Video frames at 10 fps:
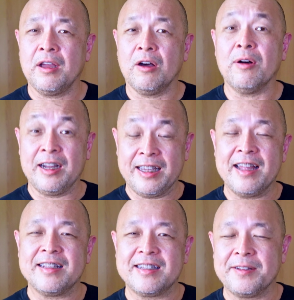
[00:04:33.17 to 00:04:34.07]

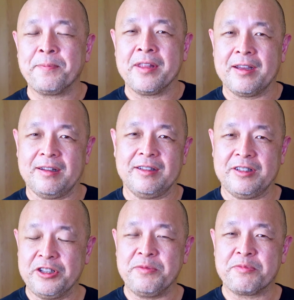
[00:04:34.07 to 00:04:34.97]
against
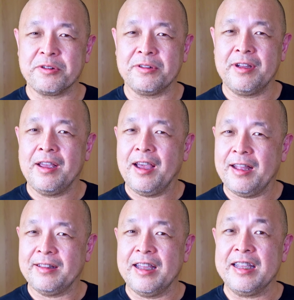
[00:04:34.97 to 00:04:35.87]
13 Pro,
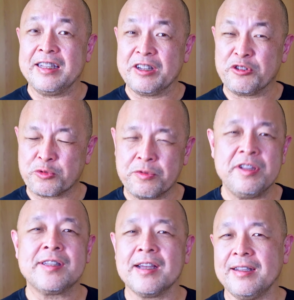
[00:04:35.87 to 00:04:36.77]
and that is the
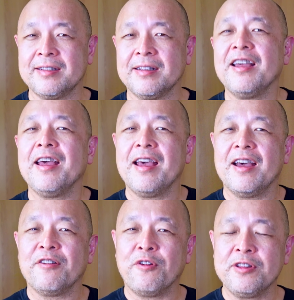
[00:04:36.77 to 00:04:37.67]
screen size.
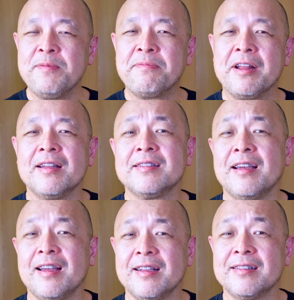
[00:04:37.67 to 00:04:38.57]
14 Plus
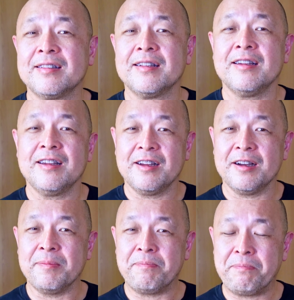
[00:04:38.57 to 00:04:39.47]
has
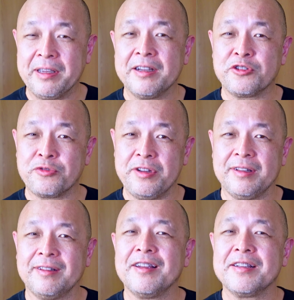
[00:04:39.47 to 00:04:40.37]
a bigger
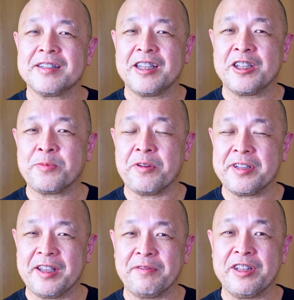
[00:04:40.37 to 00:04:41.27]
screen,
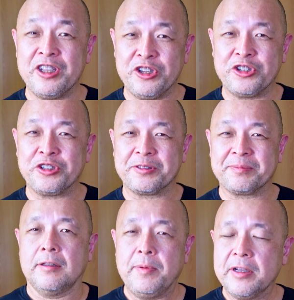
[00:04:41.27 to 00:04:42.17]
6.7 inch.
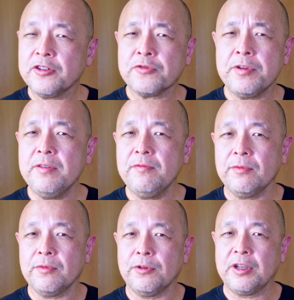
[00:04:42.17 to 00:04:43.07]
The bigger
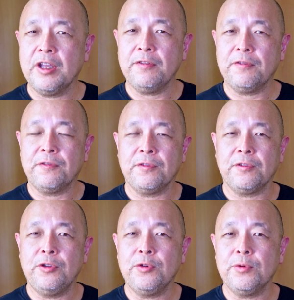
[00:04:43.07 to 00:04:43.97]
screen will give
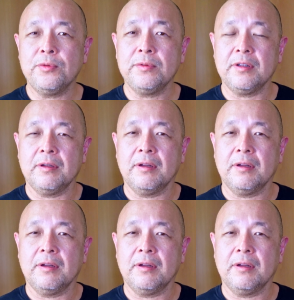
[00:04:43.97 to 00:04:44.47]
you